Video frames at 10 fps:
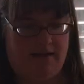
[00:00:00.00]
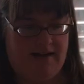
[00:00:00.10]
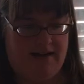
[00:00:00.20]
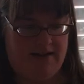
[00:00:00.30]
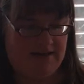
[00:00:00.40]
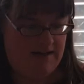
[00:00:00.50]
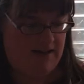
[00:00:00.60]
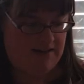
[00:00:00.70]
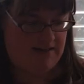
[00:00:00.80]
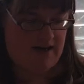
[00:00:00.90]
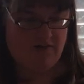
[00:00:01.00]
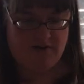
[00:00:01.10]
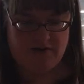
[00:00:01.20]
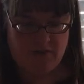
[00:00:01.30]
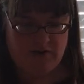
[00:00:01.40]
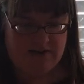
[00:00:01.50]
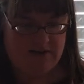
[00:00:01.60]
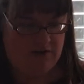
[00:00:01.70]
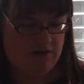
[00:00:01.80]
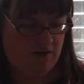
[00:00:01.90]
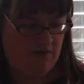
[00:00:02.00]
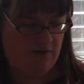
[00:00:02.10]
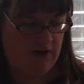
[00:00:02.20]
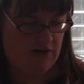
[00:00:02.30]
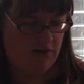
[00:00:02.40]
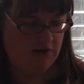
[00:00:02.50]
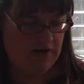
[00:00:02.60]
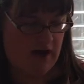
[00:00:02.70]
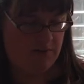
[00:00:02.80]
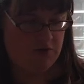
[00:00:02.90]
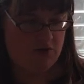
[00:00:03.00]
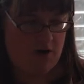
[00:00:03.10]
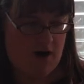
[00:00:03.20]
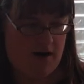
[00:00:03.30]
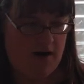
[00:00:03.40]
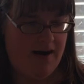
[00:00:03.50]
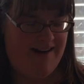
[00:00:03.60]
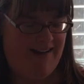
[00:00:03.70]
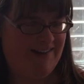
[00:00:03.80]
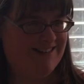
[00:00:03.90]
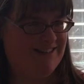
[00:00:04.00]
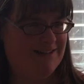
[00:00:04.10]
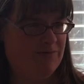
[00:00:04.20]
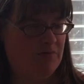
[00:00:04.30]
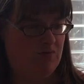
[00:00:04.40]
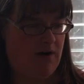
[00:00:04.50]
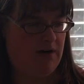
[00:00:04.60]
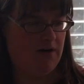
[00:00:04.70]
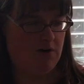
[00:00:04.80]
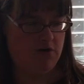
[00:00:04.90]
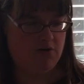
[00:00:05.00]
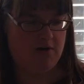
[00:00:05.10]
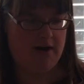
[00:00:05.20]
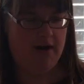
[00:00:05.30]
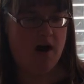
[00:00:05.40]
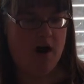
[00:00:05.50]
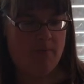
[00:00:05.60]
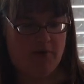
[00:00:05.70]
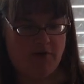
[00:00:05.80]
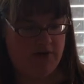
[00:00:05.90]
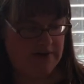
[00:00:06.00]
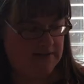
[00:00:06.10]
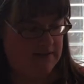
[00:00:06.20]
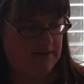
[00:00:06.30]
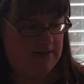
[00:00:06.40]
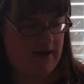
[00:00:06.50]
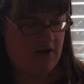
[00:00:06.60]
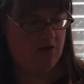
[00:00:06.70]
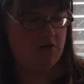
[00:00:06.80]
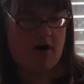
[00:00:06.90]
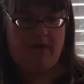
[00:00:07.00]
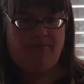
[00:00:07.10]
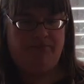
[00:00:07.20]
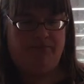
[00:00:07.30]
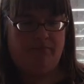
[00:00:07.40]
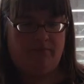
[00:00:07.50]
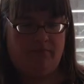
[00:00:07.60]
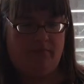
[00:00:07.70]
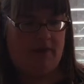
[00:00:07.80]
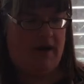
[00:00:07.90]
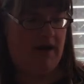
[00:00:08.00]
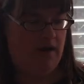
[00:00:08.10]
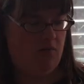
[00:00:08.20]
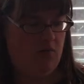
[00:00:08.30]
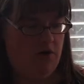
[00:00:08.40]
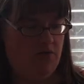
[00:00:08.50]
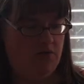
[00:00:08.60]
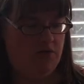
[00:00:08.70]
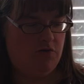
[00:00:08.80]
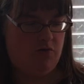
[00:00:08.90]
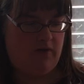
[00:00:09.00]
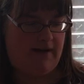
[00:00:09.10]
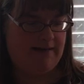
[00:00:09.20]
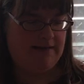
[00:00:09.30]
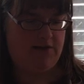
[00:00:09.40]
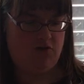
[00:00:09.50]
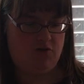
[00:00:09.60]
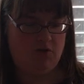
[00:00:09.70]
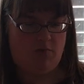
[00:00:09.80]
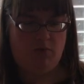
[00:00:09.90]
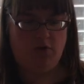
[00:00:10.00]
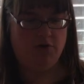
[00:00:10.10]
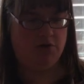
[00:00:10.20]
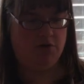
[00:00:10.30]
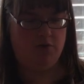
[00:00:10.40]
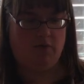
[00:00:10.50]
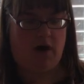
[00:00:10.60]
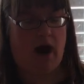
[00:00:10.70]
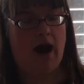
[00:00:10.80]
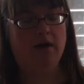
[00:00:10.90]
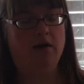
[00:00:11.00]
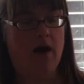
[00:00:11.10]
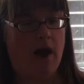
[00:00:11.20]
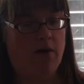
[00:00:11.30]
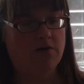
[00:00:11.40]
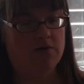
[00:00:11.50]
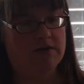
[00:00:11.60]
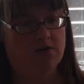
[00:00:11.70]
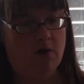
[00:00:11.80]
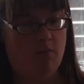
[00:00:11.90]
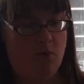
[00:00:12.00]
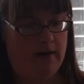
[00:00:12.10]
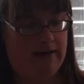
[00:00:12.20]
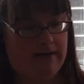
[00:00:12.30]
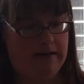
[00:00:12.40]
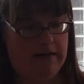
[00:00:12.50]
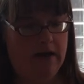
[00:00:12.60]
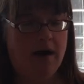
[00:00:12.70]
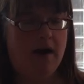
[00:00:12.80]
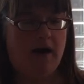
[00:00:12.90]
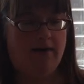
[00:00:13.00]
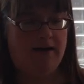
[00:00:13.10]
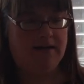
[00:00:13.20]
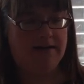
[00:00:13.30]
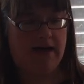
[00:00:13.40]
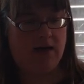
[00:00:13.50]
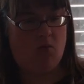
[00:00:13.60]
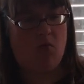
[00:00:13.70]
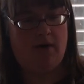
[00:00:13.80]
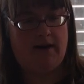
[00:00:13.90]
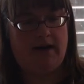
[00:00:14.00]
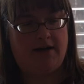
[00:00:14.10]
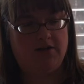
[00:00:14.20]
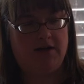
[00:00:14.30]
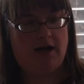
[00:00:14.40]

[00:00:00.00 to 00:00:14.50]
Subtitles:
it is the next day. For some reason, these took a very long time to dry. I think it's because it was raining here yesterday. But you can see that they are dry. And what you do, like I said, is you drop 1 or 2. How I do is I drop 1 in, and then I take 1 and I just